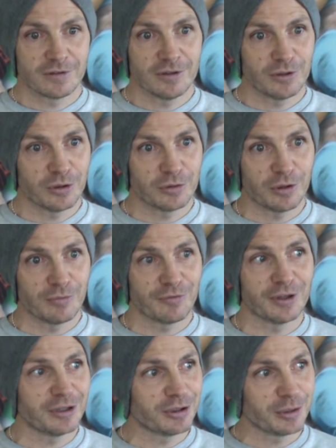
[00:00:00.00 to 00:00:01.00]
You know, don't
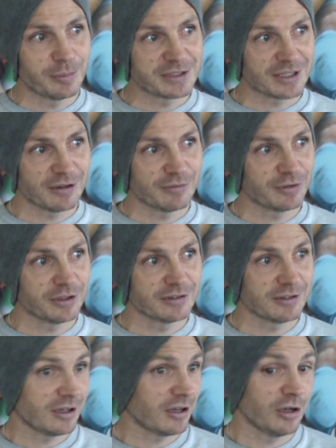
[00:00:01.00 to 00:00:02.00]
think you're going to miss out on
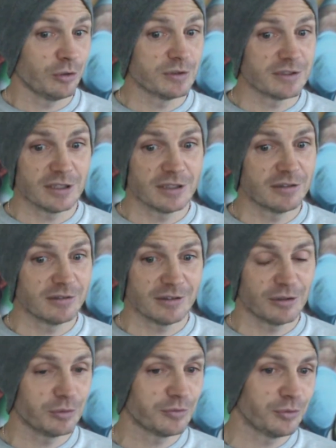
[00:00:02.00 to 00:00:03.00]
things. Like I always did.
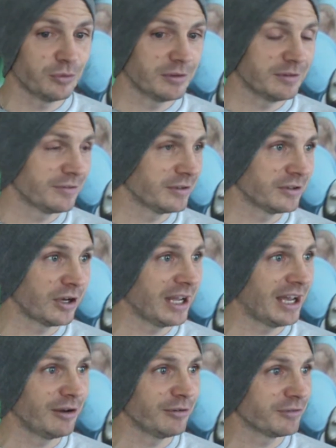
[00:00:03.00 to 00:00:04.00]
I always thought, if it's a night
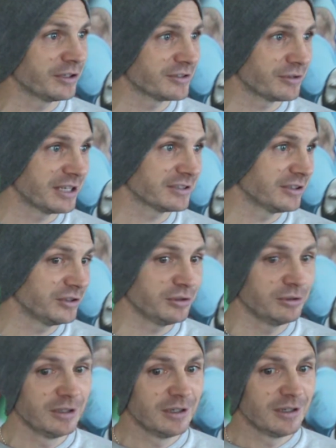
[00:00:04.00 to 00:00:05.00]
out, friends are asking
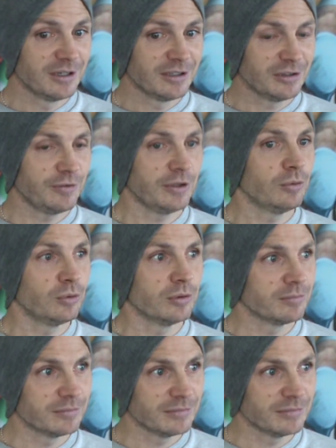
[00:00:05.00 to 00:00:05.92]
you, you think, oh,